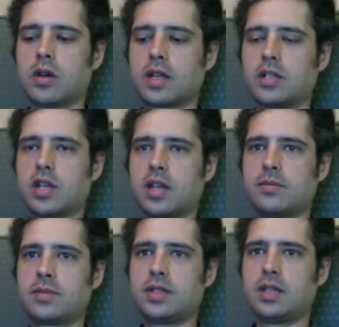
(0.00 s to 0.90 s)

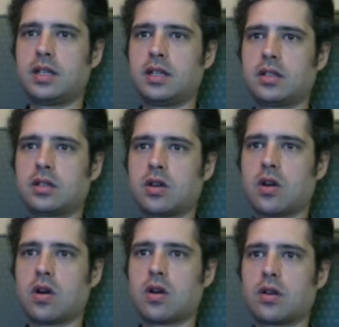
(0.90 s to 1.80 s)
James Dean
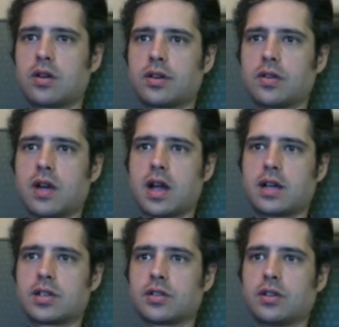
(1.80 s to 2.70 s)
car
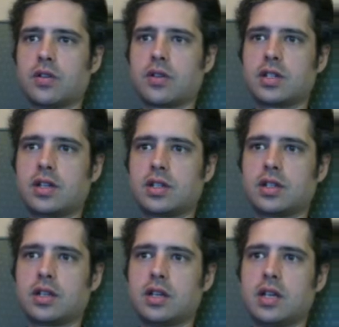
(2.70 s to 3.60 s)
crash location.
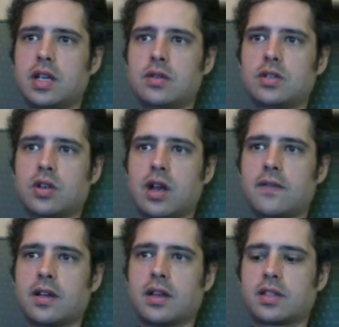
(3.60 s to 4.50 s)
He was
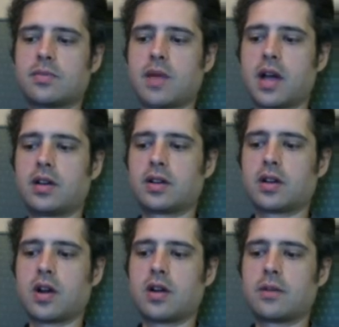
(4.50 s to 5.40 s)
driving a Spider
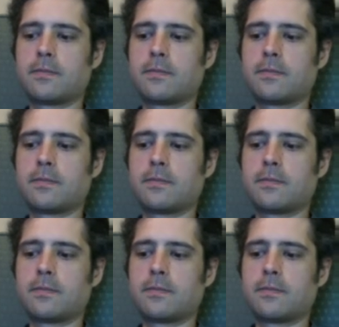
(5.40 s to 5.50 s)
car.